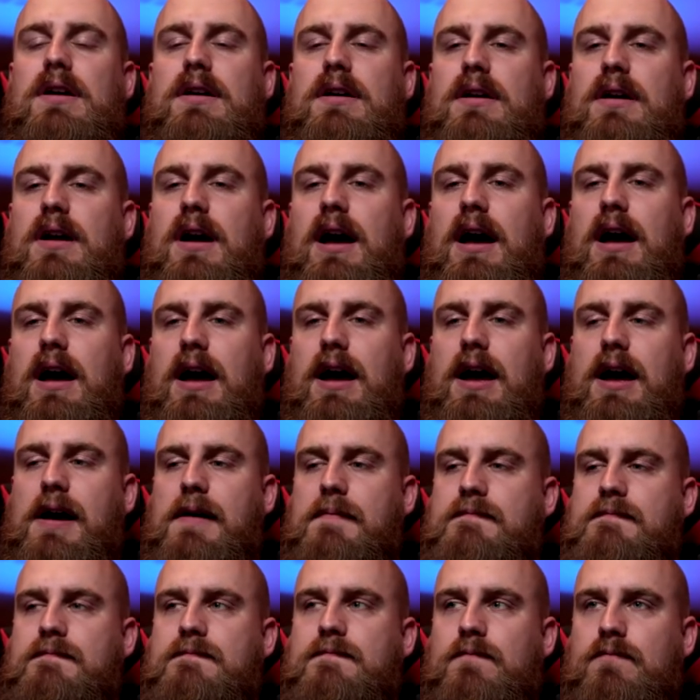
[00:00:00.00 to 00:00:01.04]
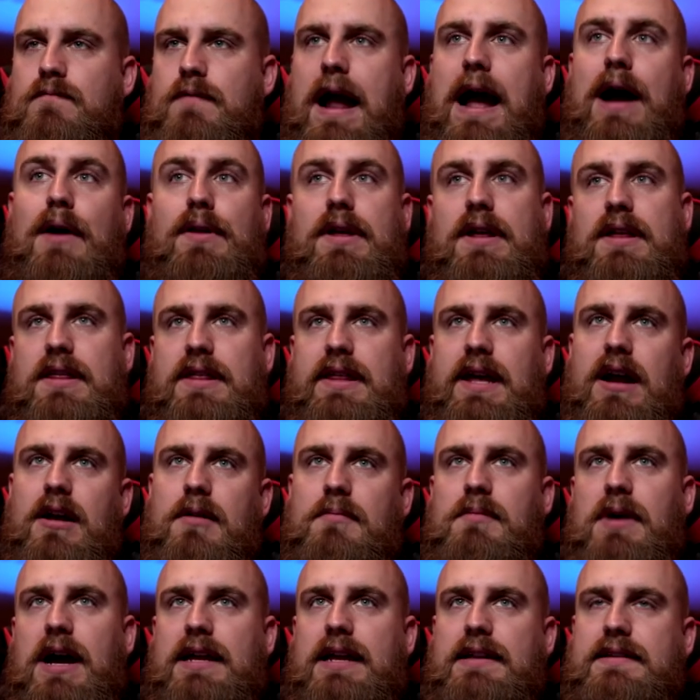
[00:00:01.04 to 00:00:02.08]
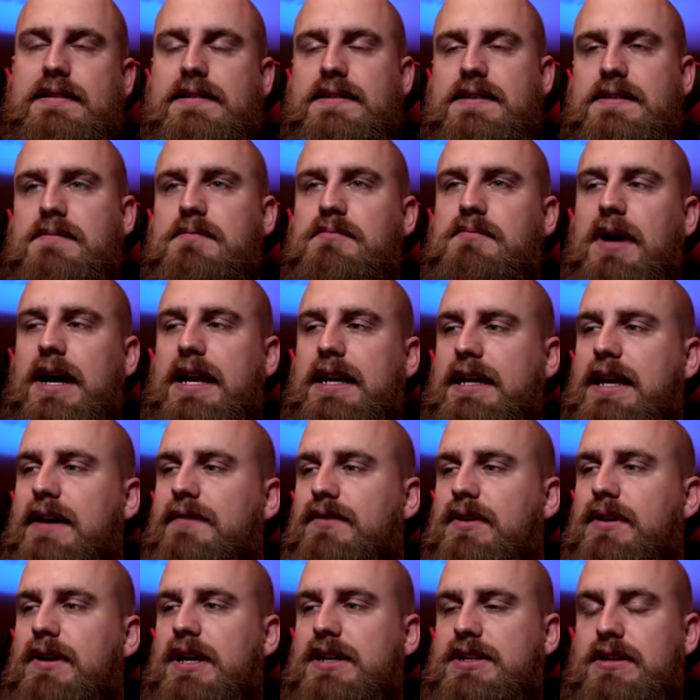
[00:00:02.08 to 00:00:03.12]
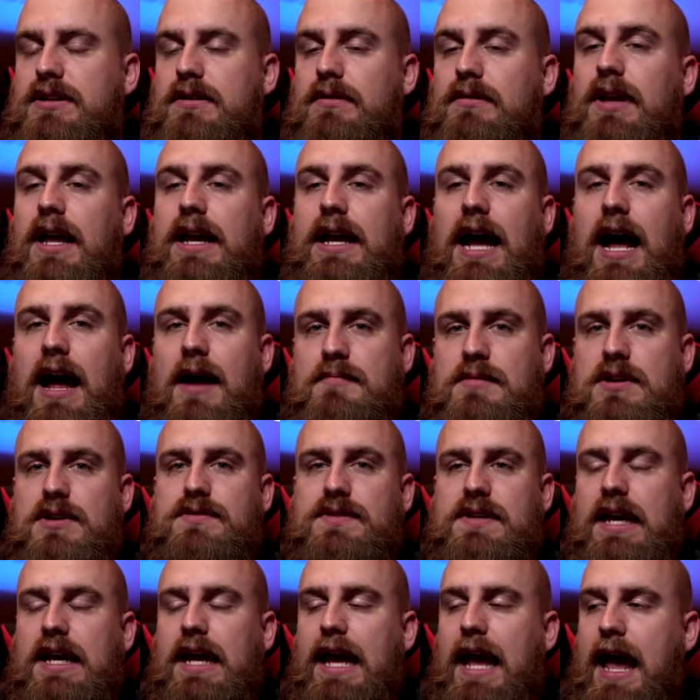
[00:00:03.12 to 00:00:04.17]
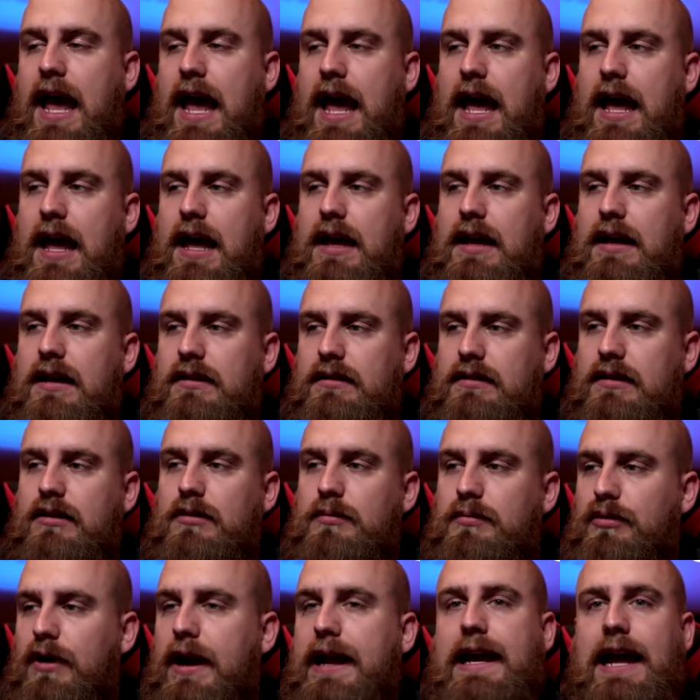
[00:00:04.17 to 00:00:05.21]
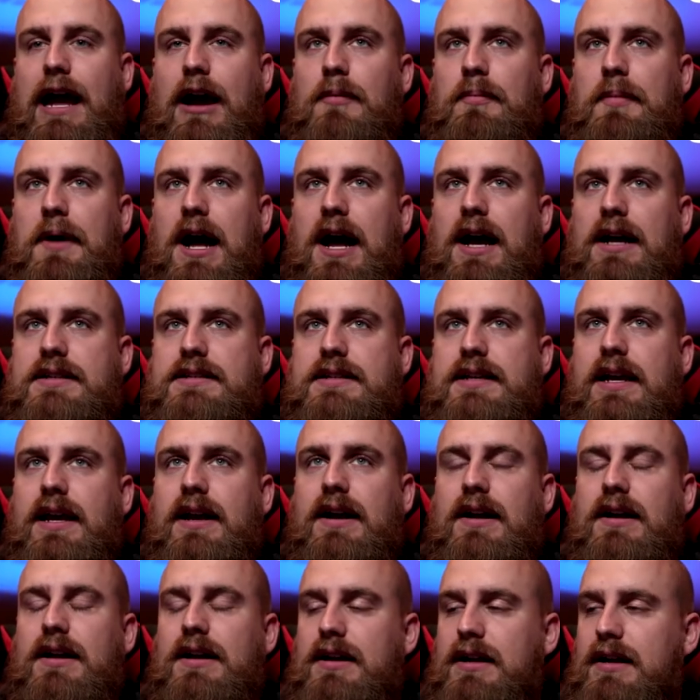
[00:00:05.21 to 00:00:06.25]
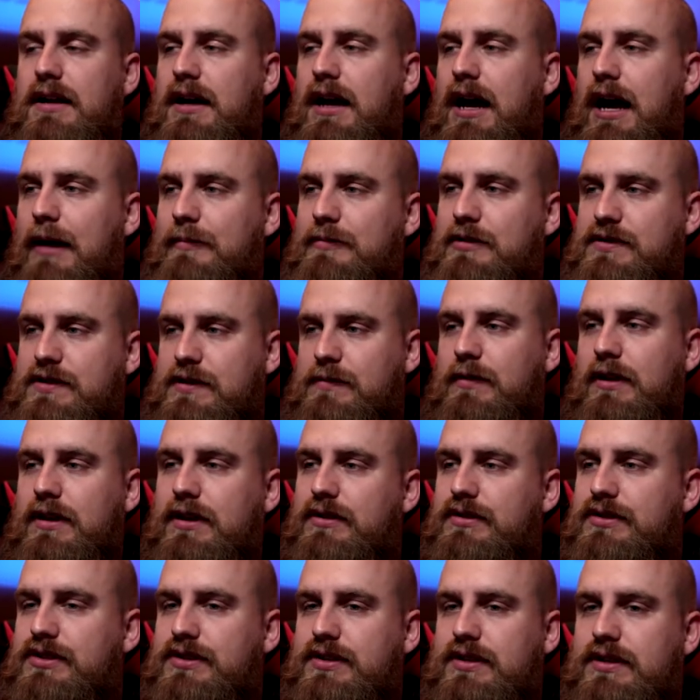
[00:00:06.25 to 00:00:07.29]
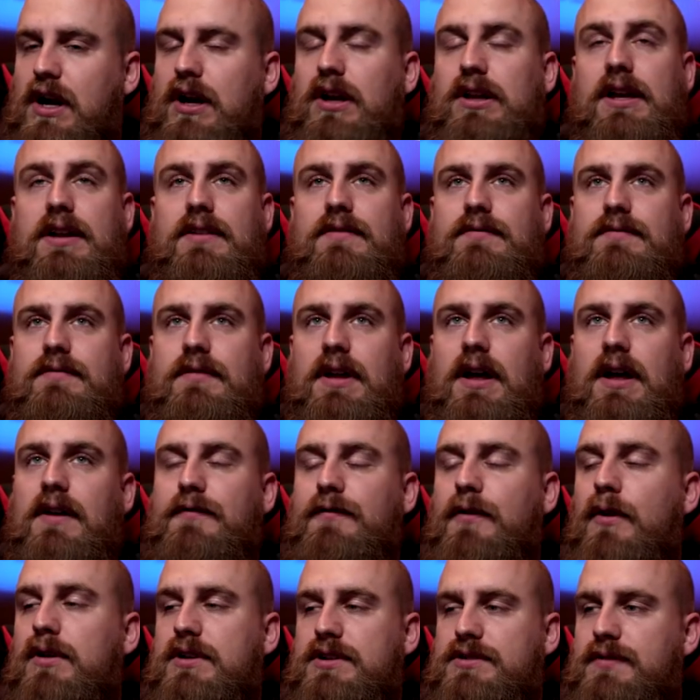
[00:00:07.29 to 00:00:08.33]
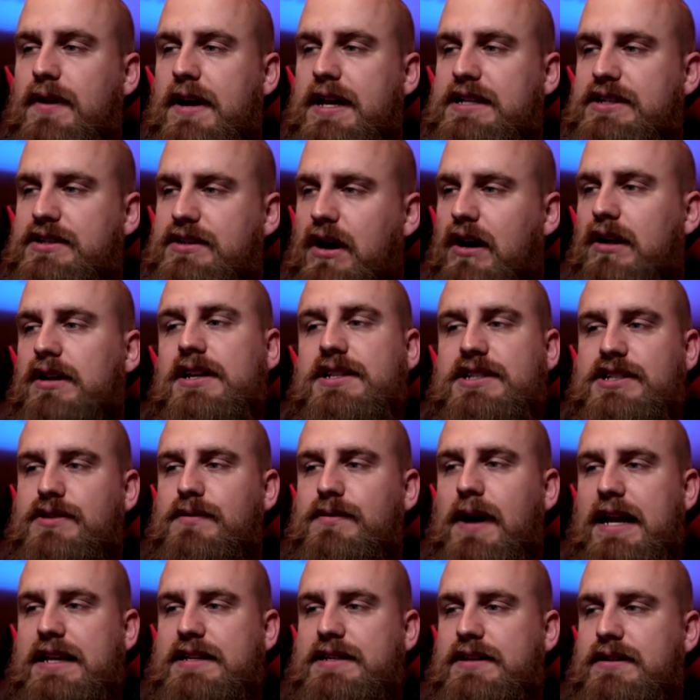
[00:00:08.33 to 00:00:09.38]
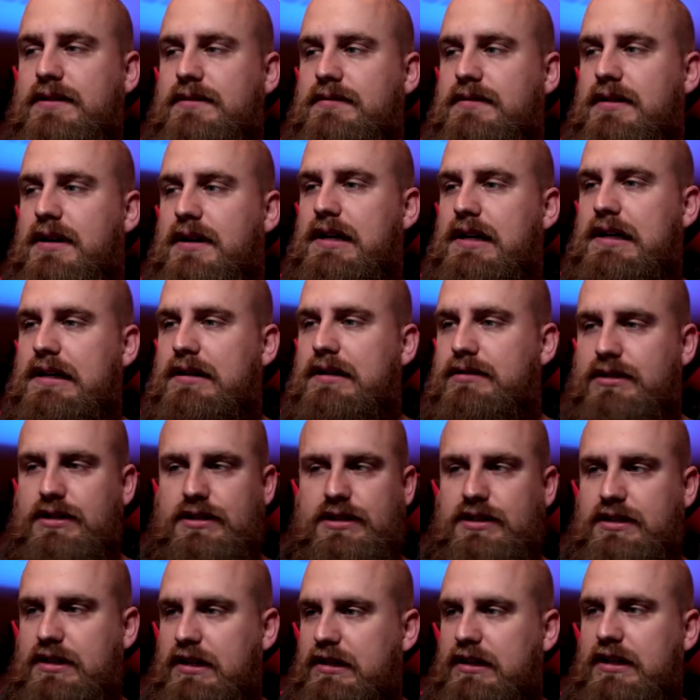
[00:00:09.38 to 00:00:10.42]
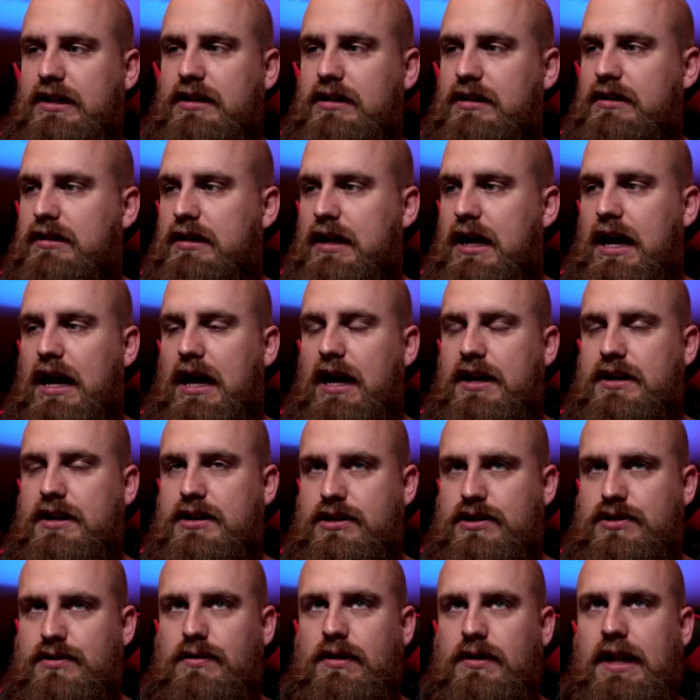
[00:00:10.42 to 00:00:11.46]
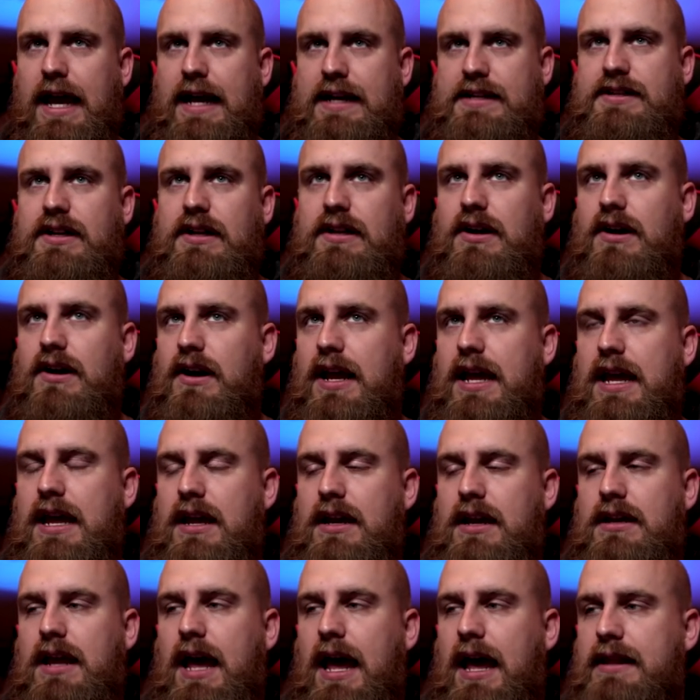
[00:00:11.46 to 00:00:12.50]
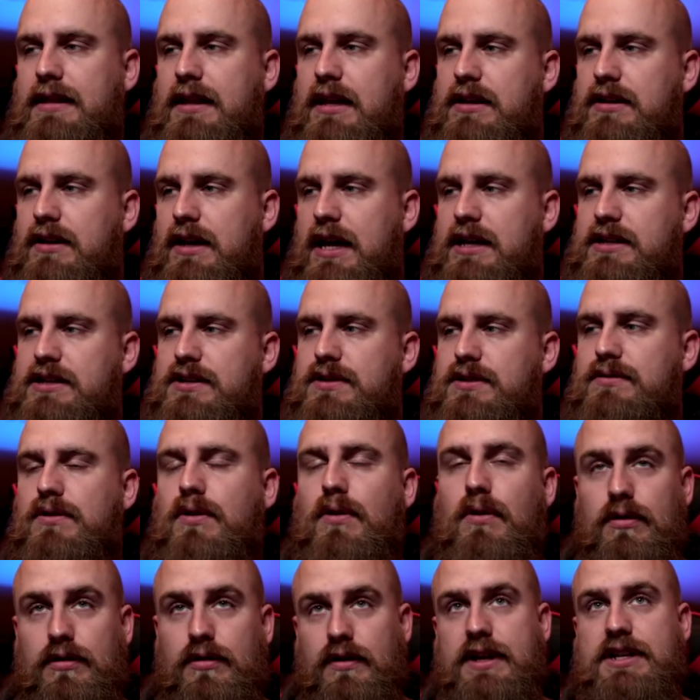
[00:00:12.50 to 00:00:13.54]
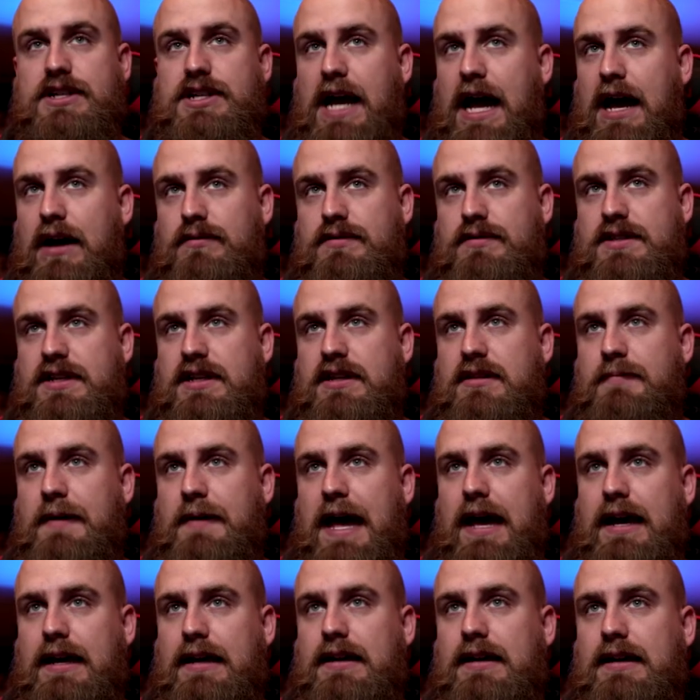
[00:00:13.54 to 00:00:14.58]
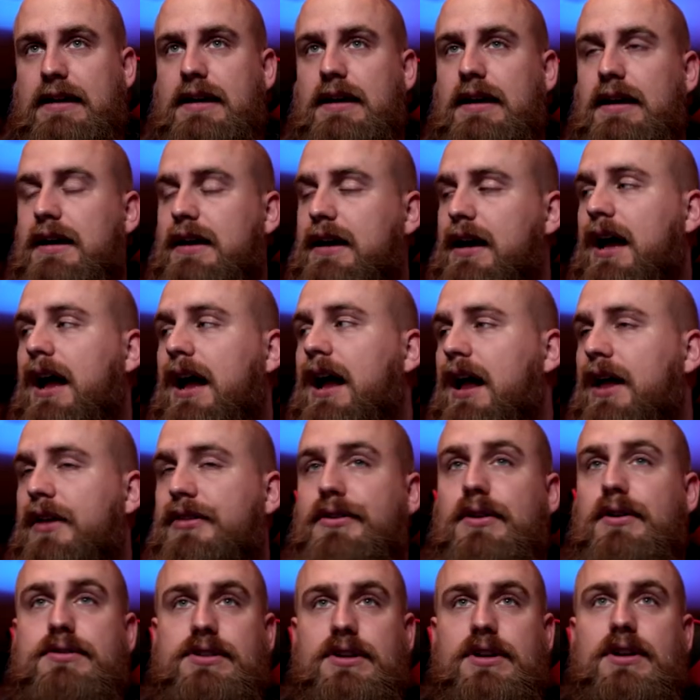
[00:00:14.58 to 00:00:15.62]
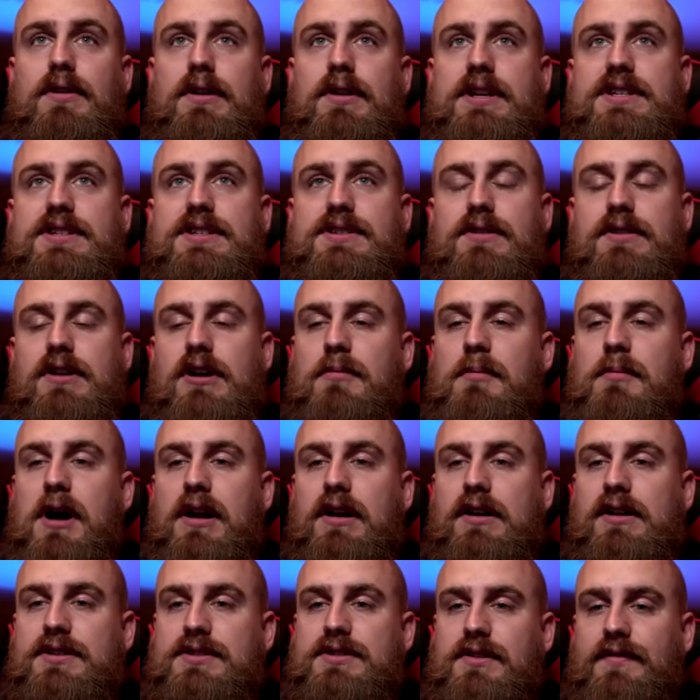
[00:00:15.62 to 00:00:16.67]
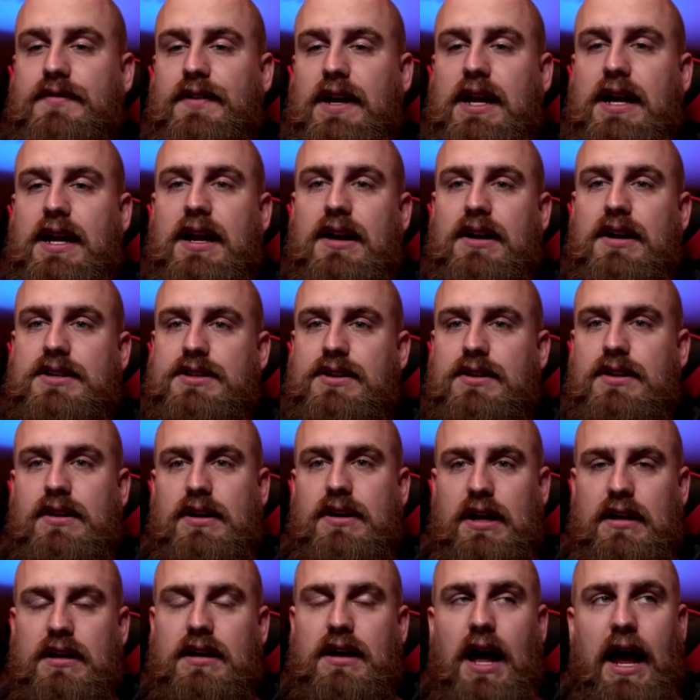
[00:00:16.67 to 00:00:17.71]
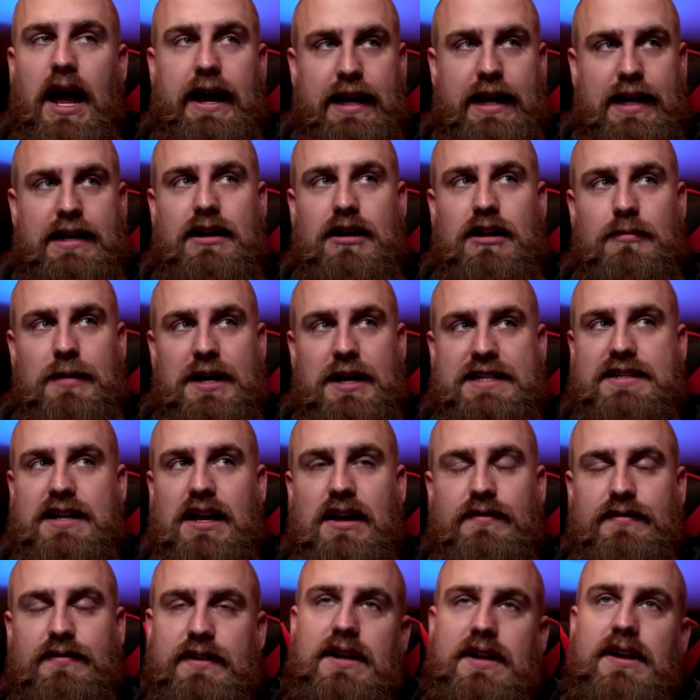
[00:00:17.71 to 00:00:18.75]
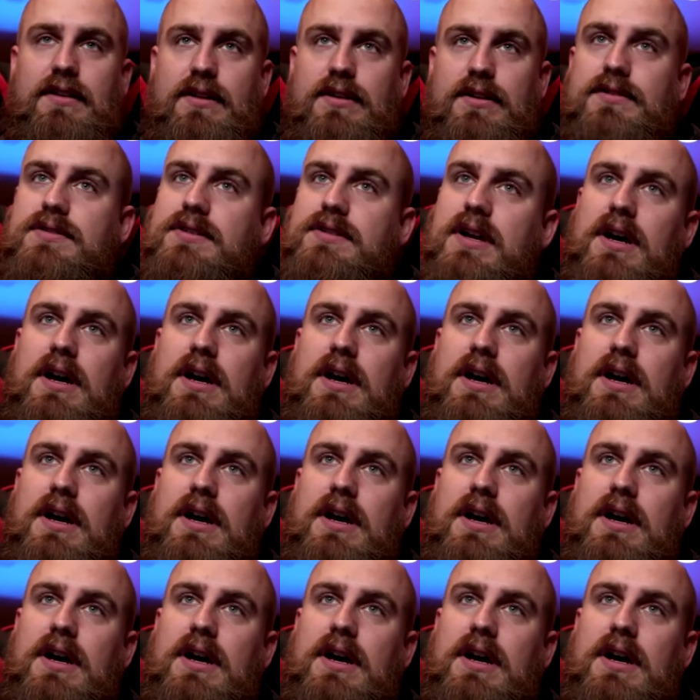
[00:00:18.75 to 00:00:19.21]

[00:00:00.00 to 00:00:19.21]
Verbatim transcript: um, routing there might might give you an issue. Like I'm using a little breakout box here I'm using one of those Scarlett uh, Focusrite Scarlett 2i2, which is just a little uh, dual XLR in, and then you get two quarter inch outs in the back. Uh, those are going to studio monitors over here, so you can I can hear myself and hear those